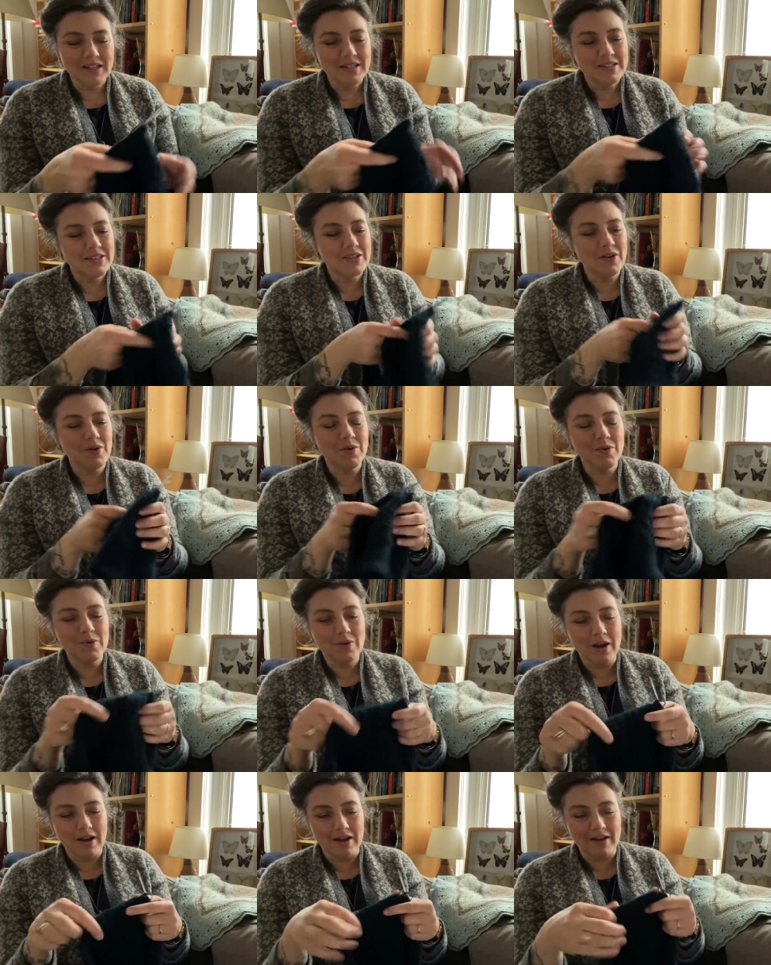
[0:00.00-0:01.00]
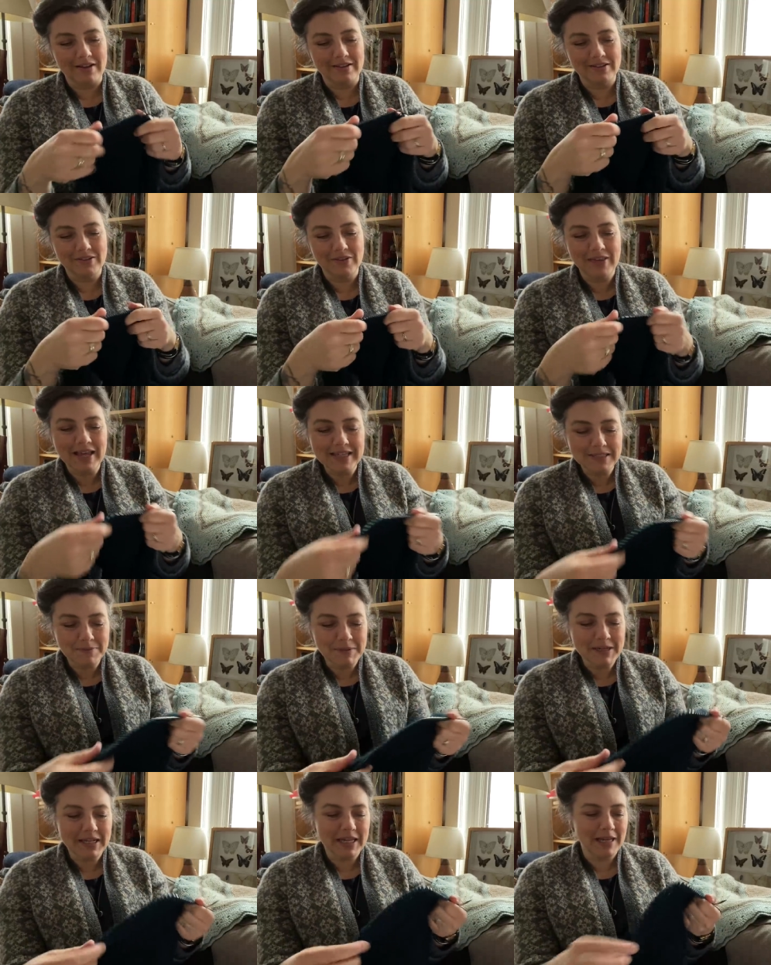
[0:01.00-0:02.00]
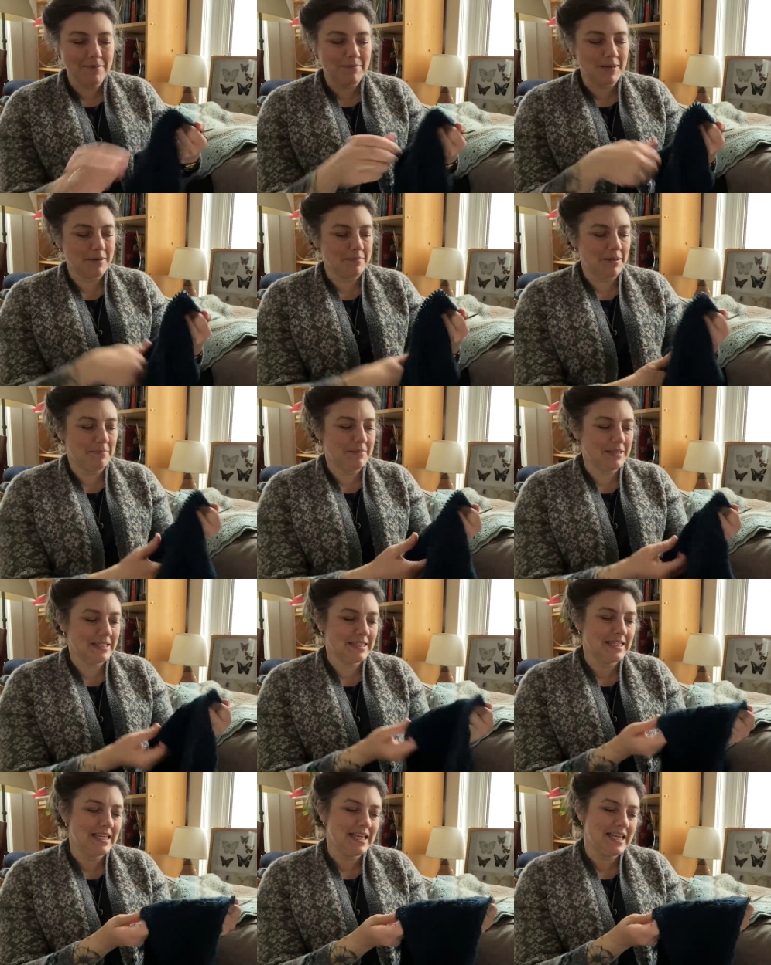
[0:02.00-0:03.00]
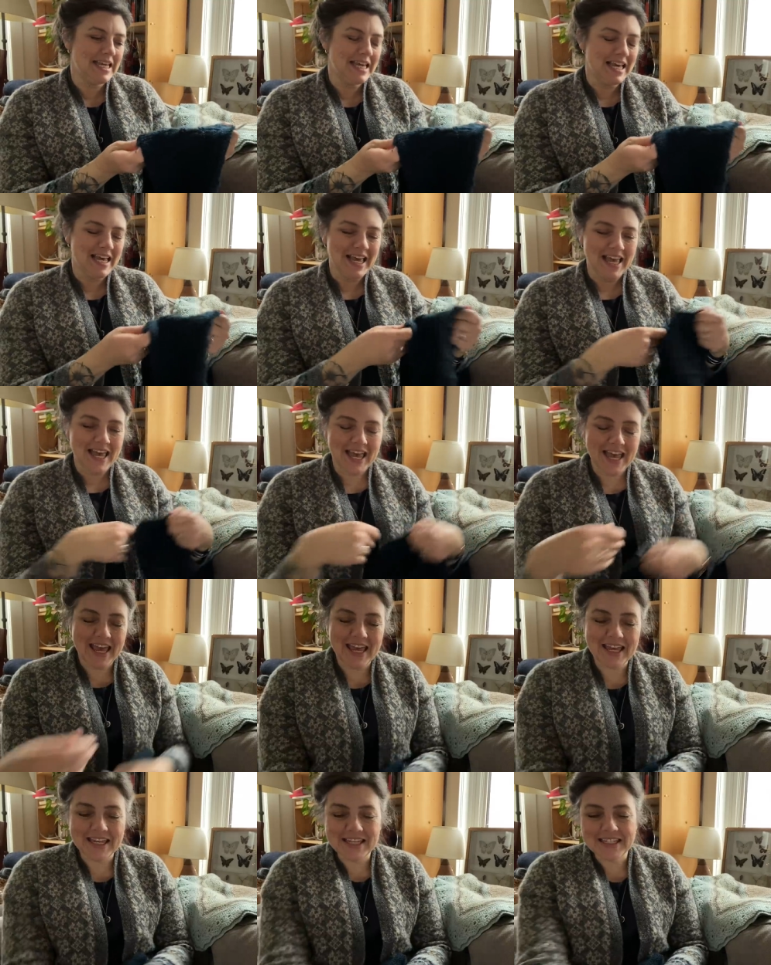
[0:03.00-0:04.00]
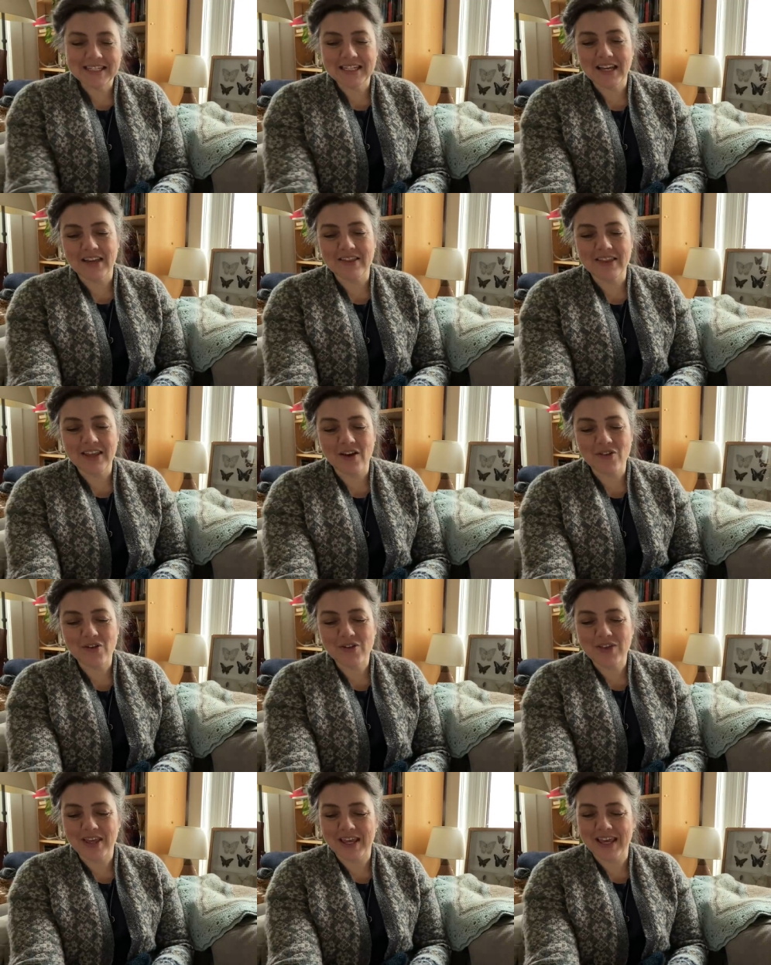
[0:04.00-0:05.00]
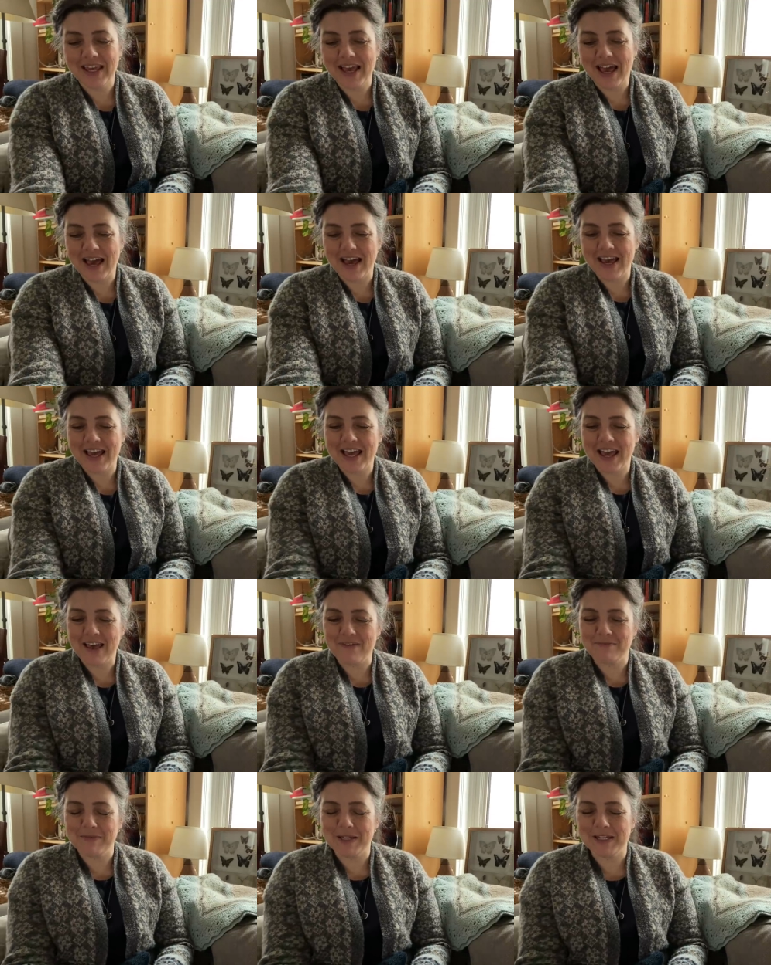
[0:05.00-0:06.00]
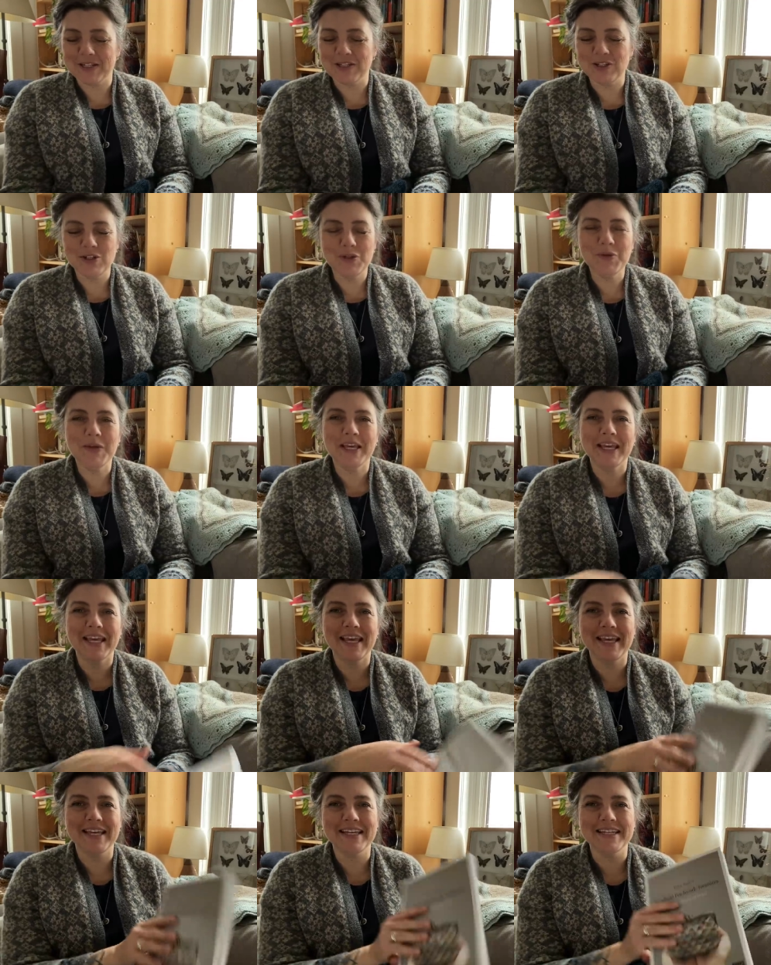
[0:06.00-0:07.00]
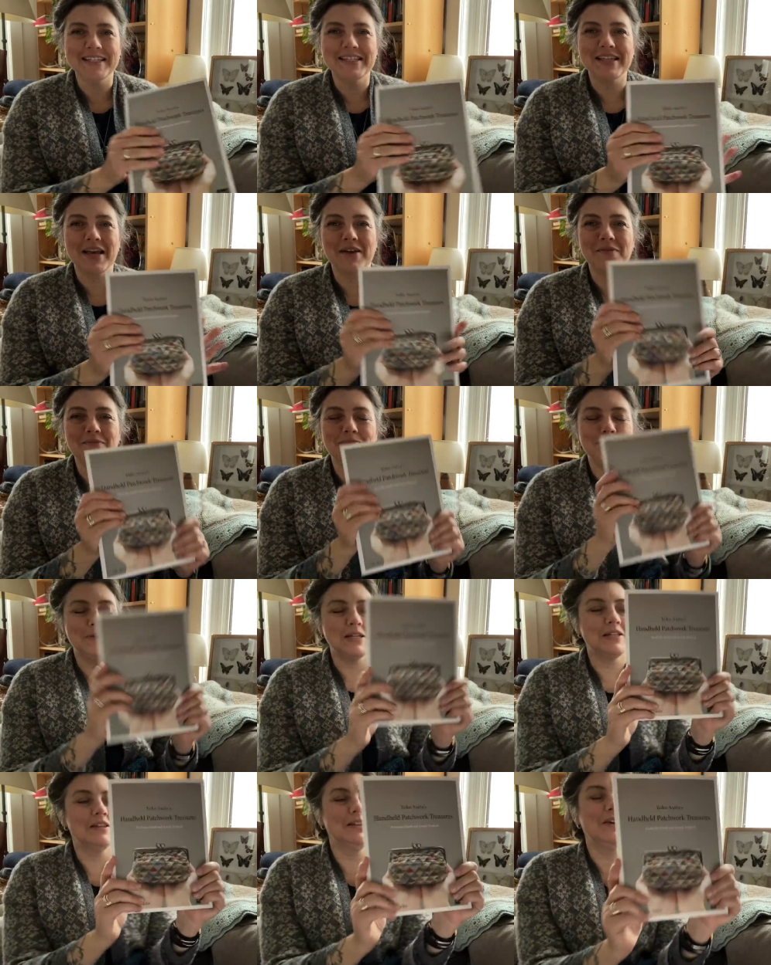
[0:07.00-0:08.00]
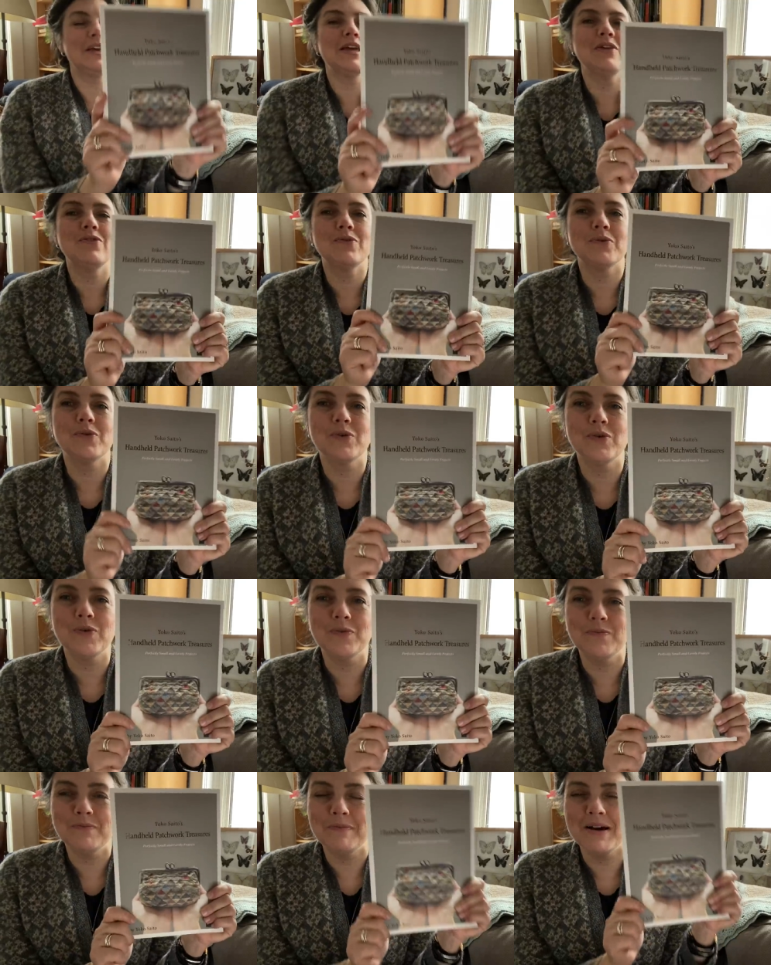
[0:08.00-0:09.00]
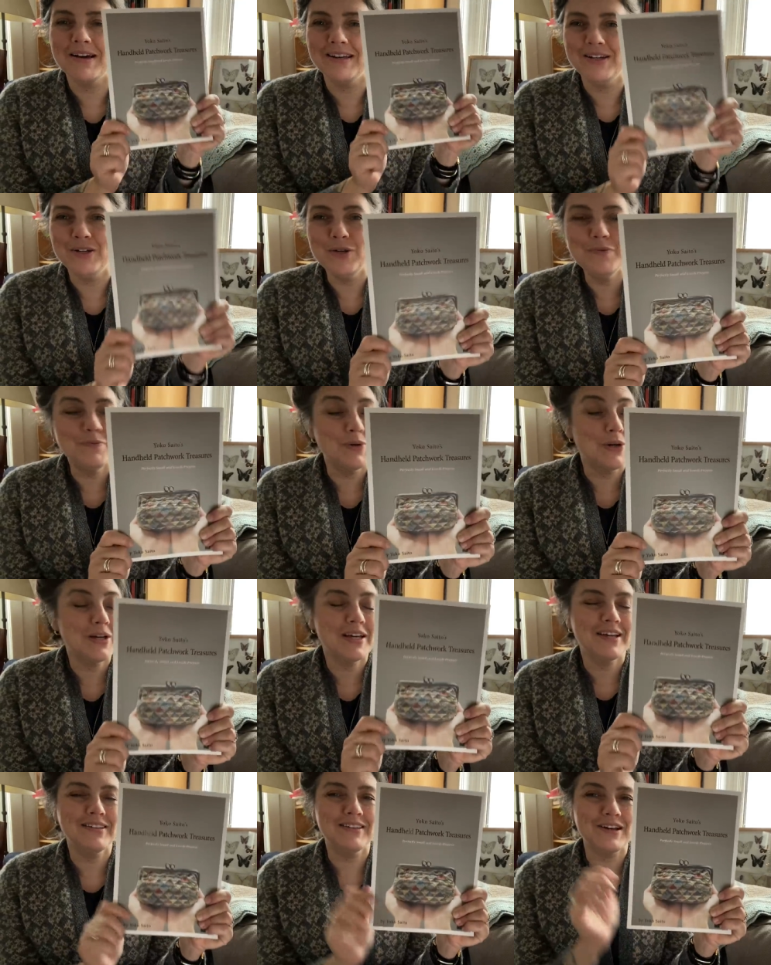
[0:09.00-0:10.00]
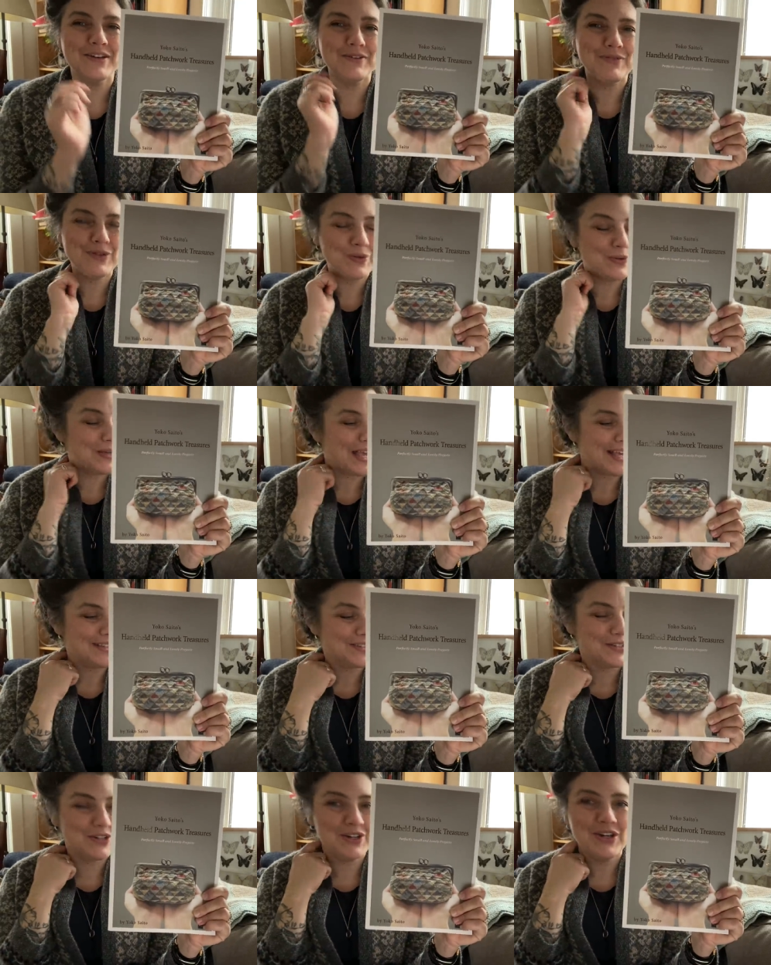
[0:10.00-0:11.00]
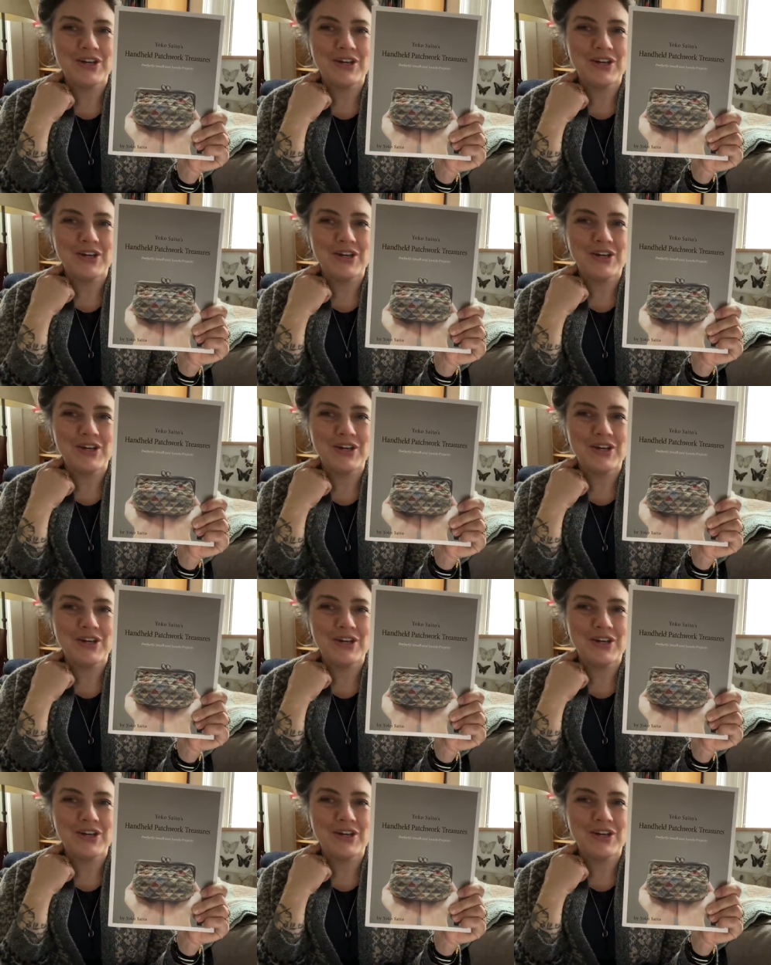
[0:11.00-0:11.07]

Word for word: So, uh, so that's been keeping me busy. And uh, the other thing I have been doing is I've been looking through my new book. A lot of you guessed